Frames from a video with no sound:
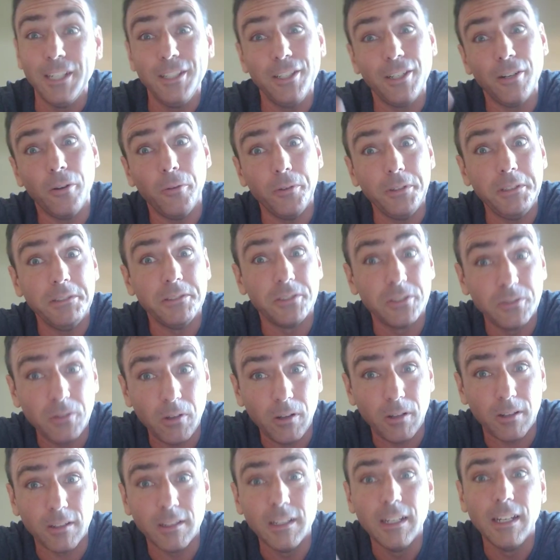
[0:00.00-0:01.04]
You can only
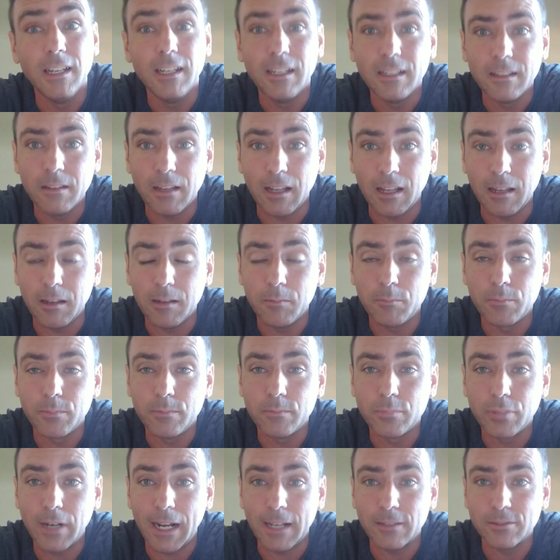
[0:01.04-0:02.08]
install uh,
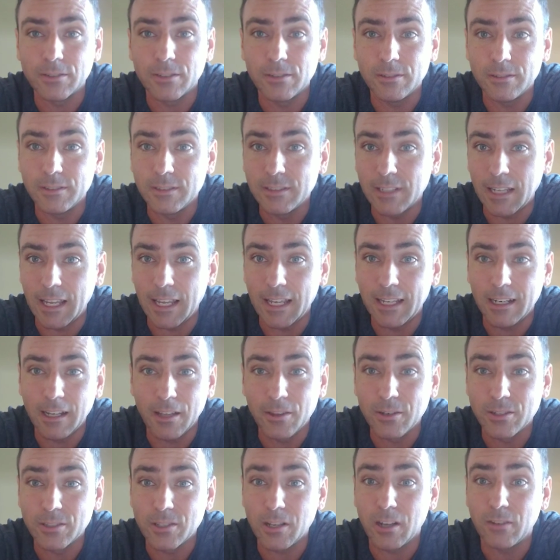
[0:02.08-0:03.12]
browsers and
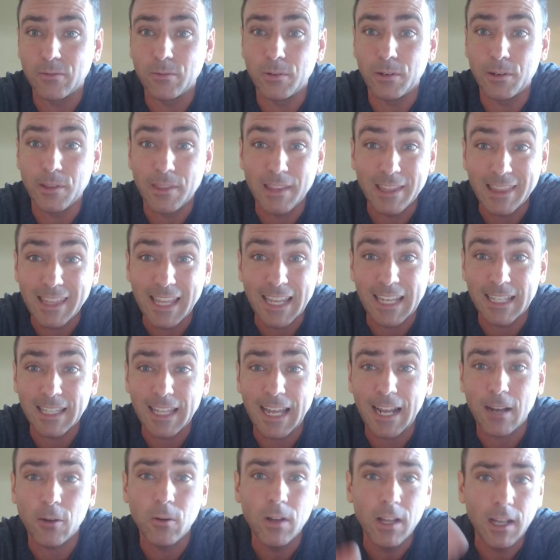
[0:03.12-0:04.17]
other software that they
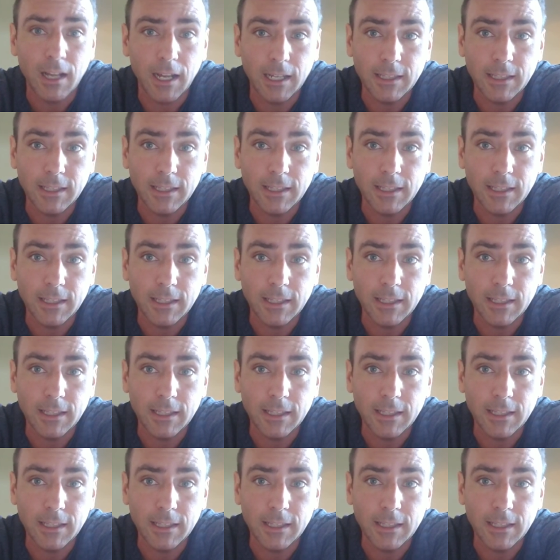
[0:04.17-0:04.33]
allow,